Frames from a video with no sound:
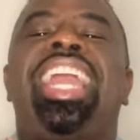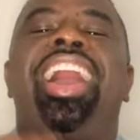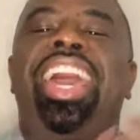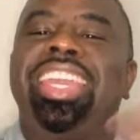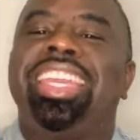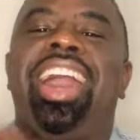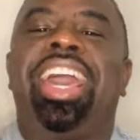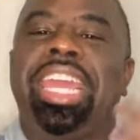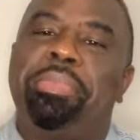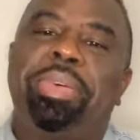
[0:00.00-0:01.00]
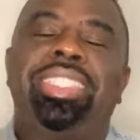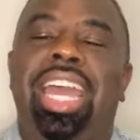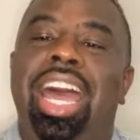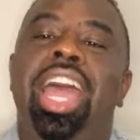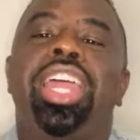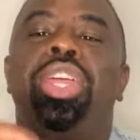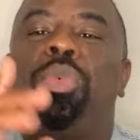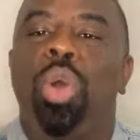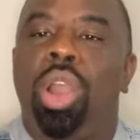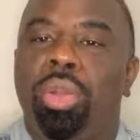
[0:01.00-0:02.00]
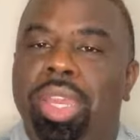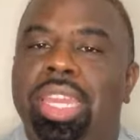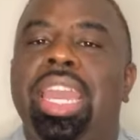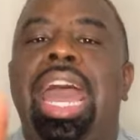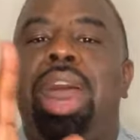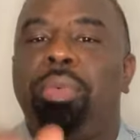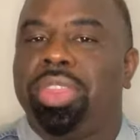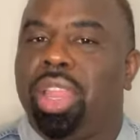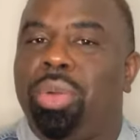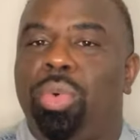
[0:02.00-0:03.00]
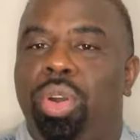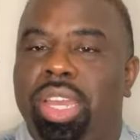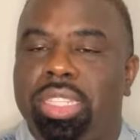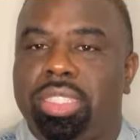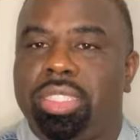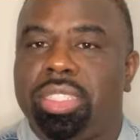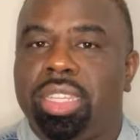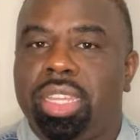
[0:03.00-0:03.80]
y'all gotta help us out. The Warwick, I went there once.